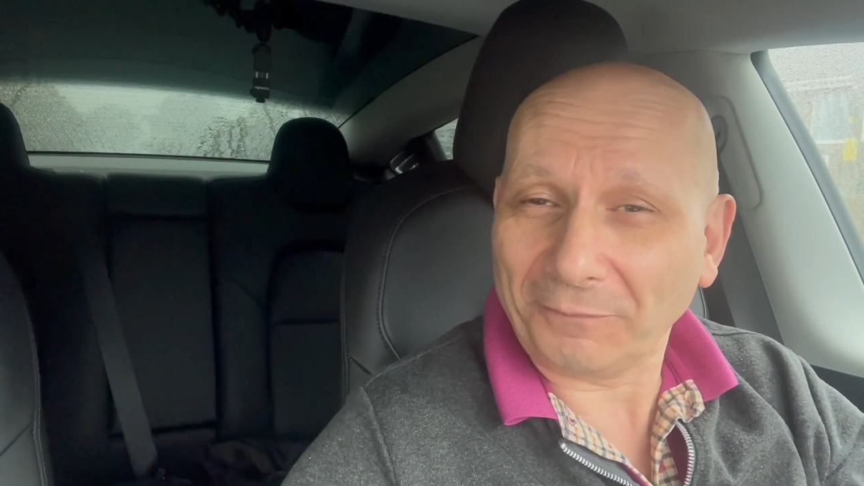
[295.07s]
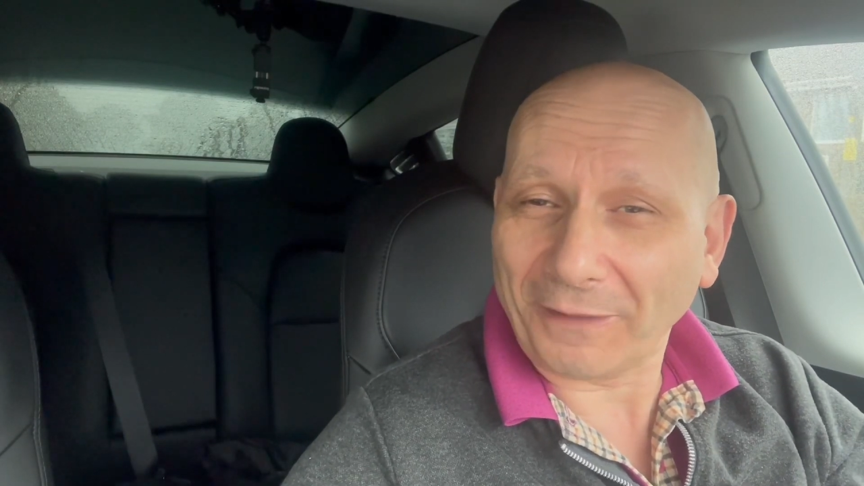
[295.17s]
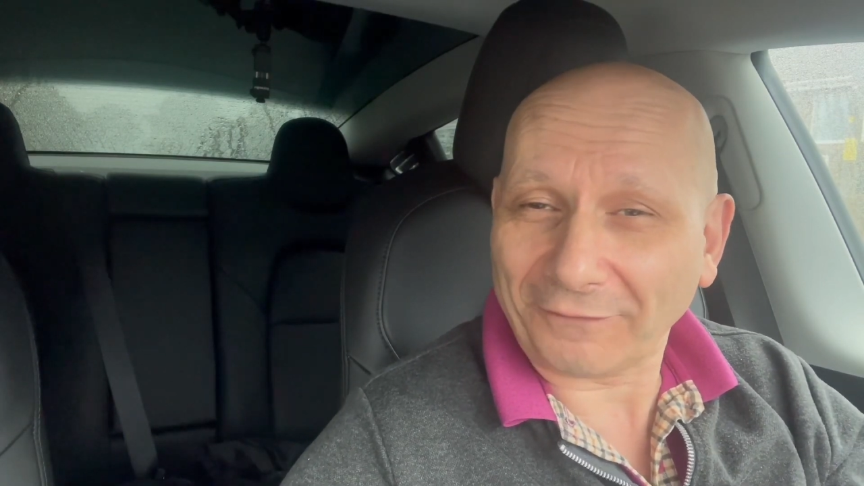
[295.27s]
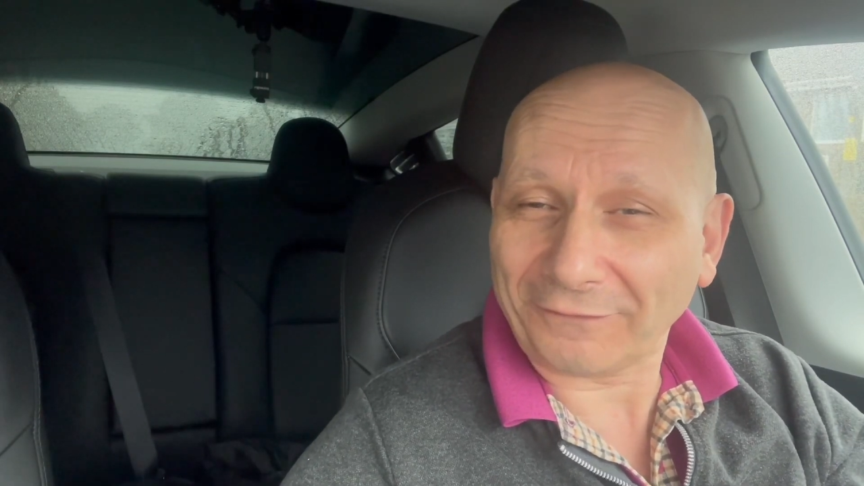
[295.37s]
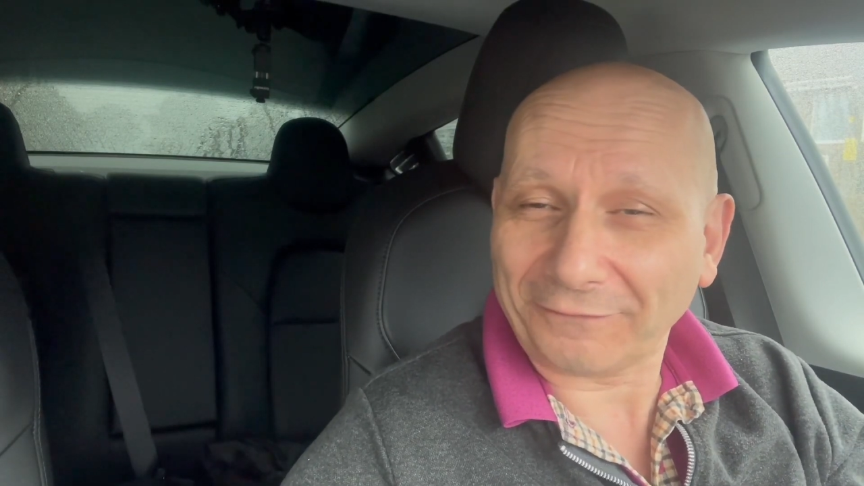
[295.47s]

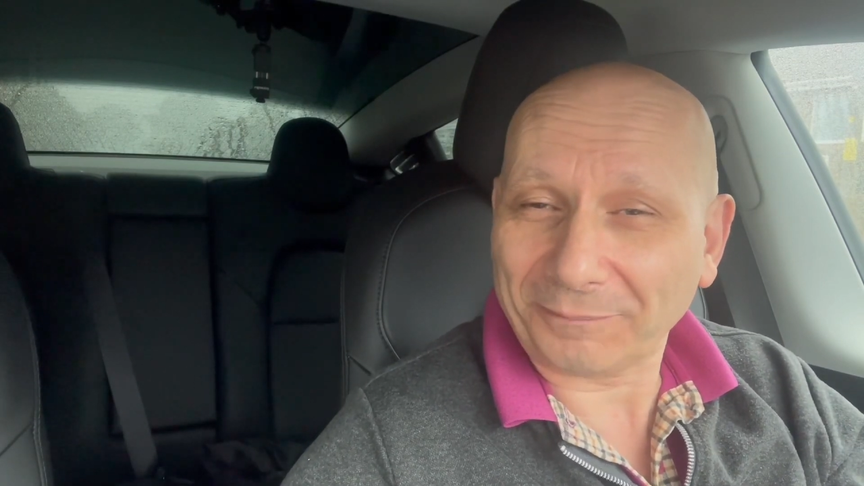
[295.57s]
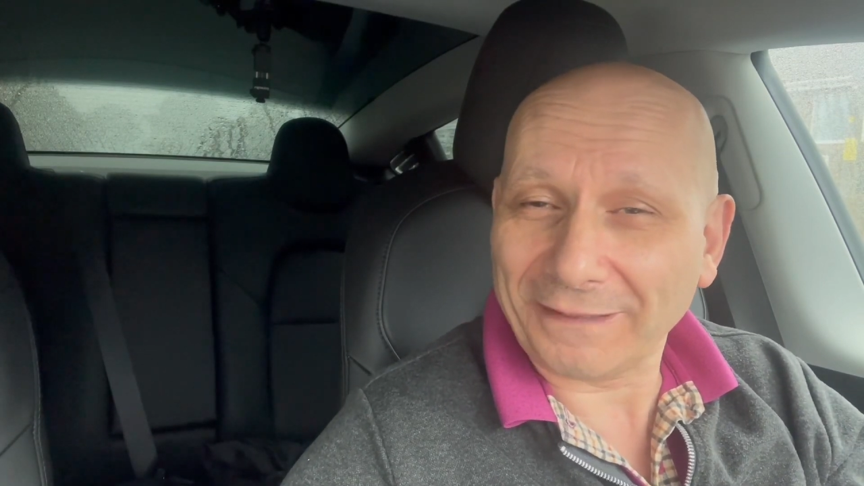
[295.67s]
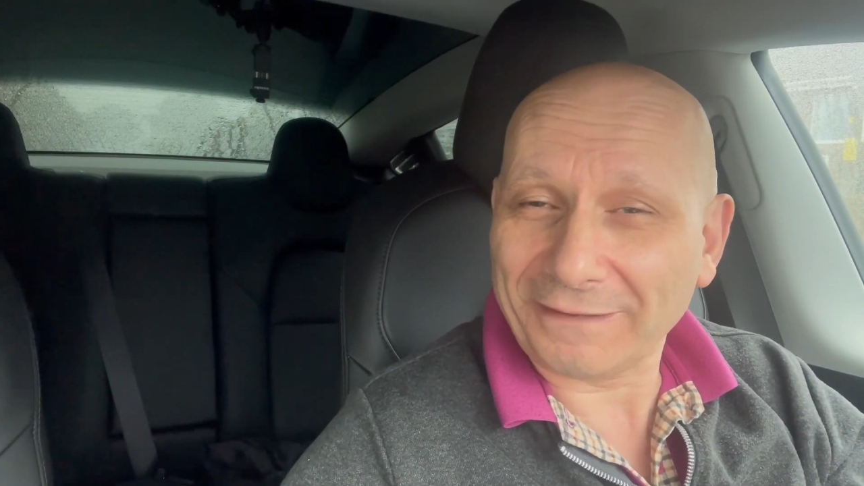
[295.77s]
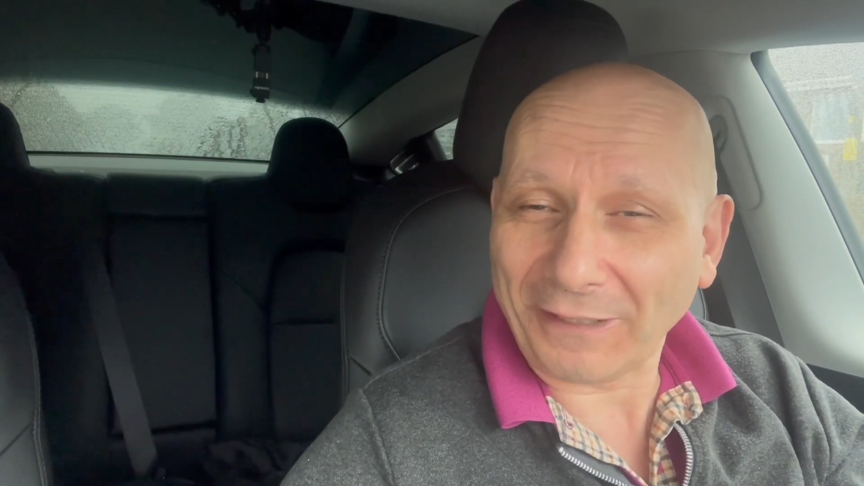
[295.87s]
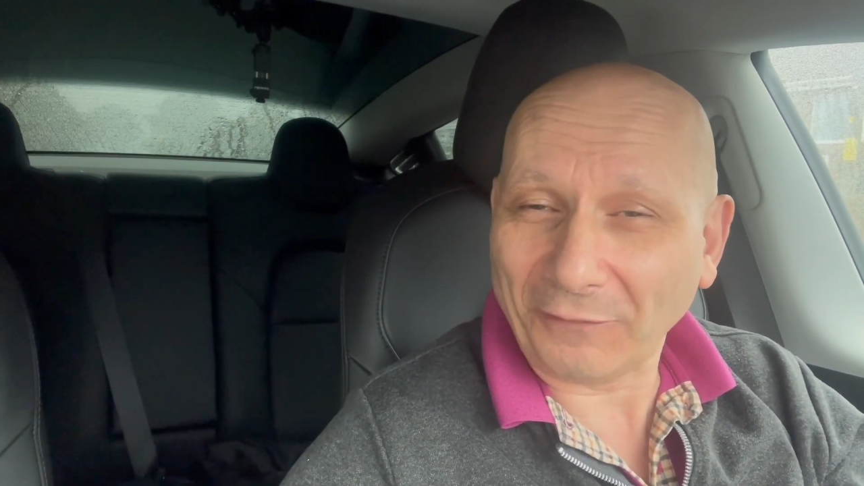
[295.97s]
that's been
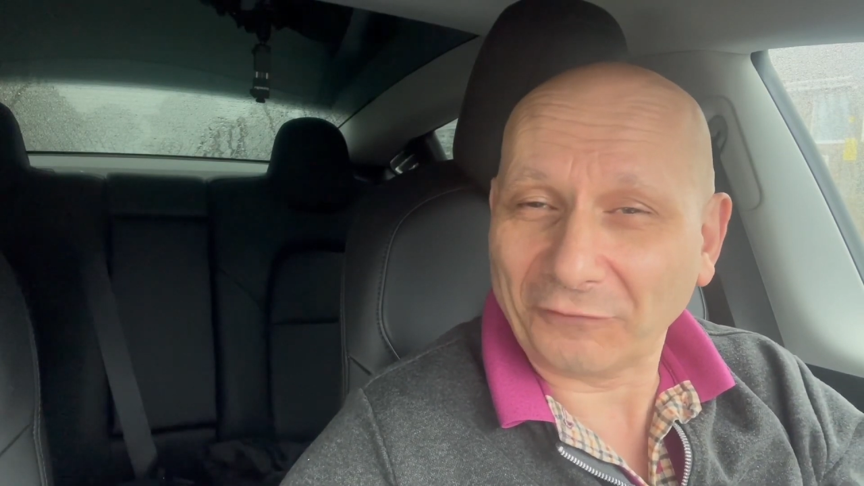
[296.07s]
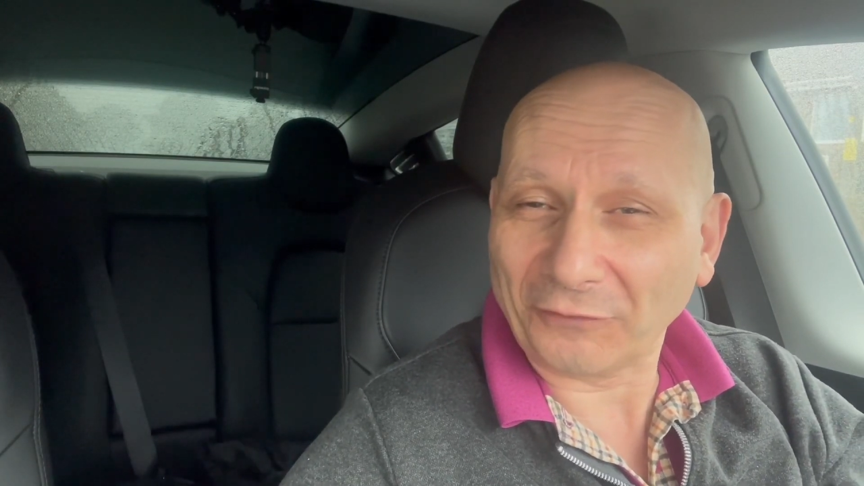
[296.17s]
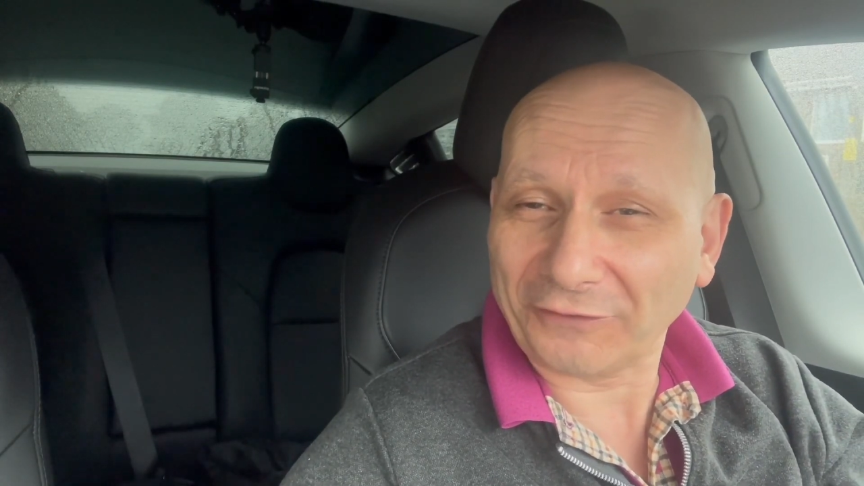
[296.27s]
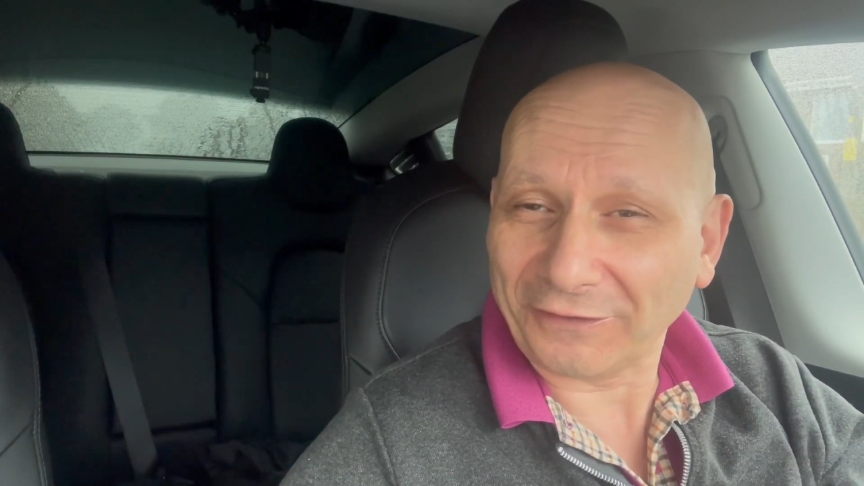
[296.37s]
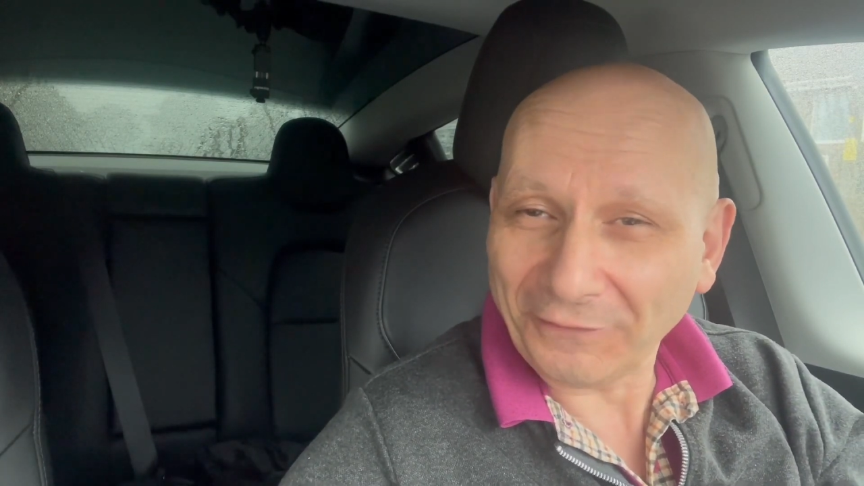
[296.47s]
helpful
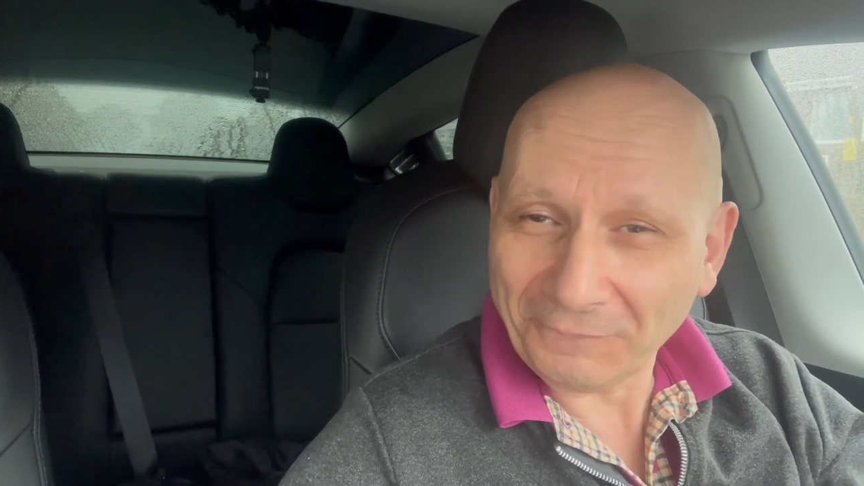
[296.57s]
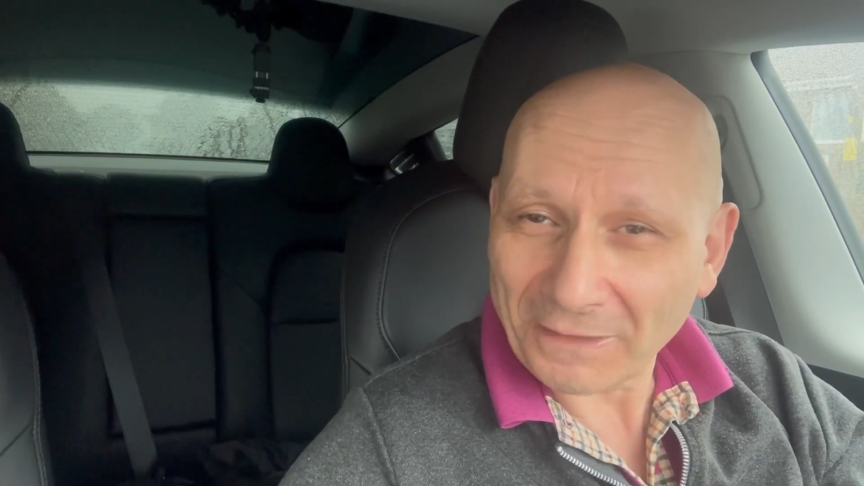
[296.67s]
to you,